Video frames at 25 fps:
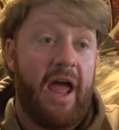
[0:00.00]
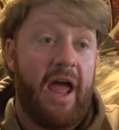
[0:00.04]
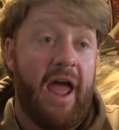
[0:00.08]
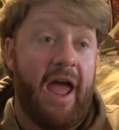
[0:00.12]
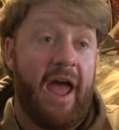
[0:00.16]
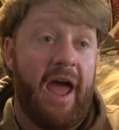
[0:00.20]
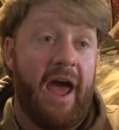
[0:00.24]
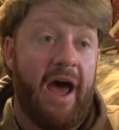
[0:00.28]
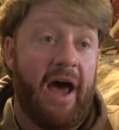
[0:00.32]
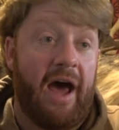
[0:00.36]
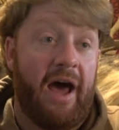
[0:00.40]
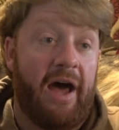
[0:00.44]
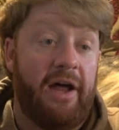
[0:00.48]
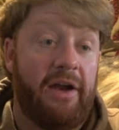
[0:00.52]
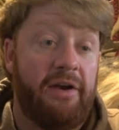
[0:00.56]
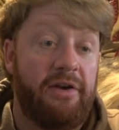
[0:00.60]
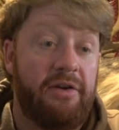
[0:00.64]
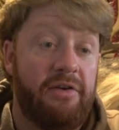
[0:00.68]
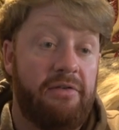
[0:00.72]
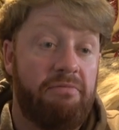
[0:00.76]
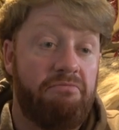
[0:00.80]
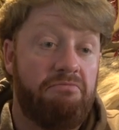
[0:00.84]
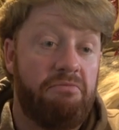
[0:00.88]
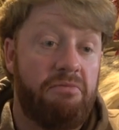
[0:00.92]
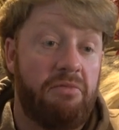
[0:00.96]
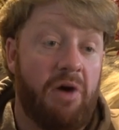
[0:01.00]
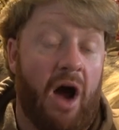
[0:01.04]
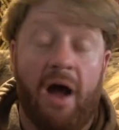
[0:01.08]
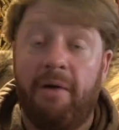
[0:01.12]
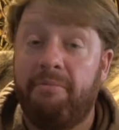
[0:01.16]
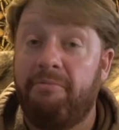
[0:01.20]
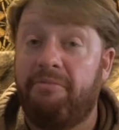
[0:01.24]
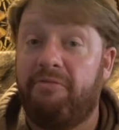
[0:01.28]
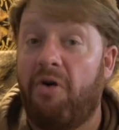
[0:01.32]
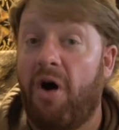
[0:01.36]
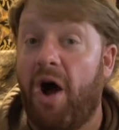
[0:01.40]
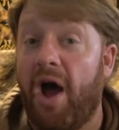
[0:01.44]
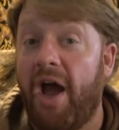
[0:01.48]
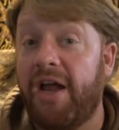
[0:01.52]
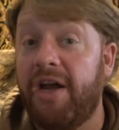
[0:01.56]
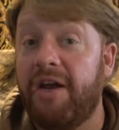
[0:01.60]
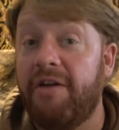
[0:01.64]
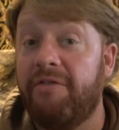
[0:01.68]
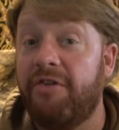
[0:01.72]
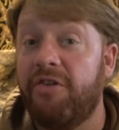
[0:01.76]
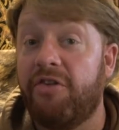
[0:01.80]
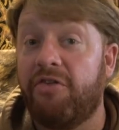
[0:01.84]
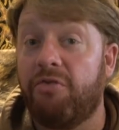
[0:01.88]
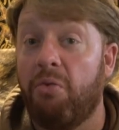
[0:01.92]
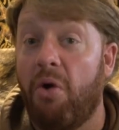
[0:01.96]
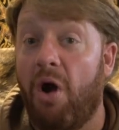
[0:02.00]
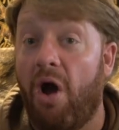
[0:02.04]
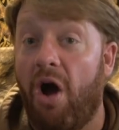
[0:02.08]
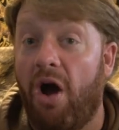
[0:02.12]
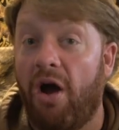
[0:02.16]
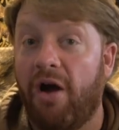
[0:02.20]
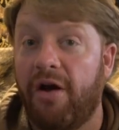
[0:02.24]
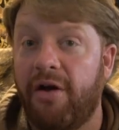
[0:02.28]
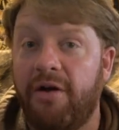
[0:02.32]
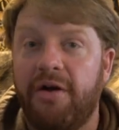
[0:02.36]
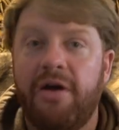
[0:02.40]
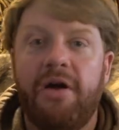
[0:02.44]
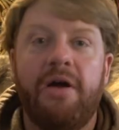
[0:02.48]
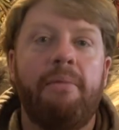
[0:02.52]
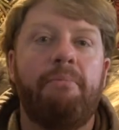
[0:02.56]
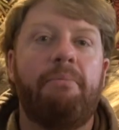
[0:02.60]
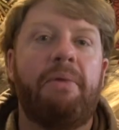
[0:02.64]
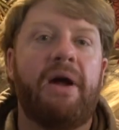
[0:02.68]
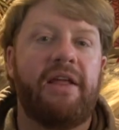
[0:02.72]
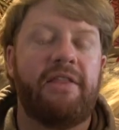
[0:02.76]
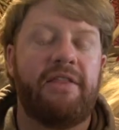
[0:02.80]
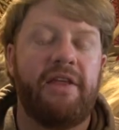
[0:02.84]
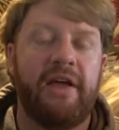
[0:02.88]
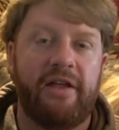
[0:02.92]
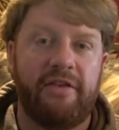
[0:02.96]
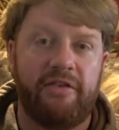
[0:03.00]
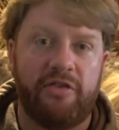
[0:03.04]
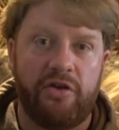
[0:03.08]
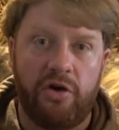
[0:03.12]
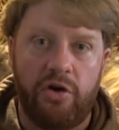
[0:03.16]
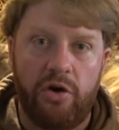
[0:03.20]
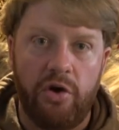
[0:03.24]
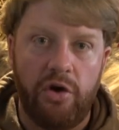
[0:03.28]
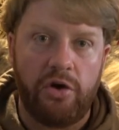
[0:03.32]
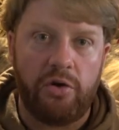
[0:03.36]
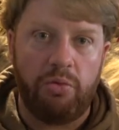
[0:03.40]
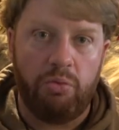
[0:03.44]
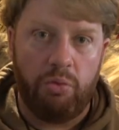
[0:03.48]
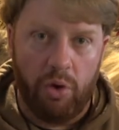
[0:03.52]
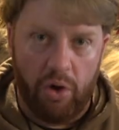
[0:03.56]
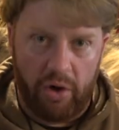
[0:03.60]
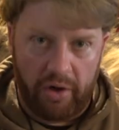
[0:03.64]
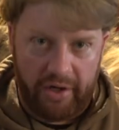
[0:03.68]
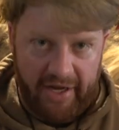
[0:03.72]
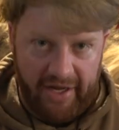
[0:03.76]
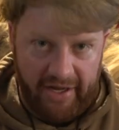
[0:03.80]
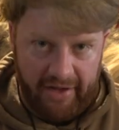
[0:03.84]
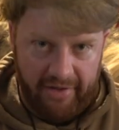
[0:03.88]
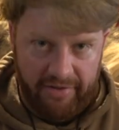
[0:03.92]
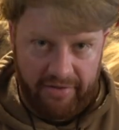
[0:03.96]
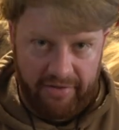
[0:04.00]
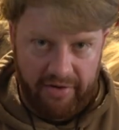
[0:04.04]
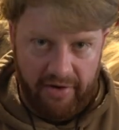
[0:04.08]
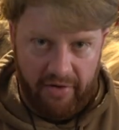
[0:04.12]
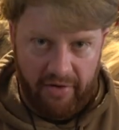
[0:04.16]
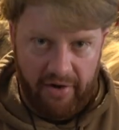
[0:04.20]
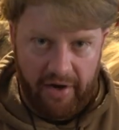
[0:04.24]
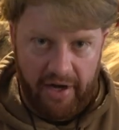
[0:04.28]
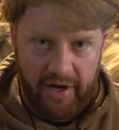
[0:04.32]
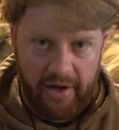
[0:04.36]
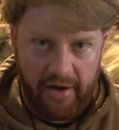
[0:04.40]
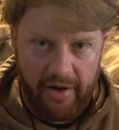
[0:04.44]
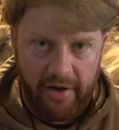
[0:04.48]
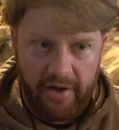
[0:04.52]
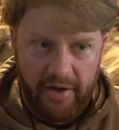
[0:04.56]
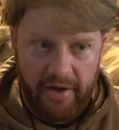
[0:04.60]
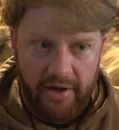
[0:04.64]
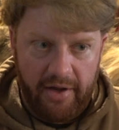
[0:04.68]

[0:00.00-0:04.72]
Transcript: And I'm fine if it's wrong, but I think it's a good working theory.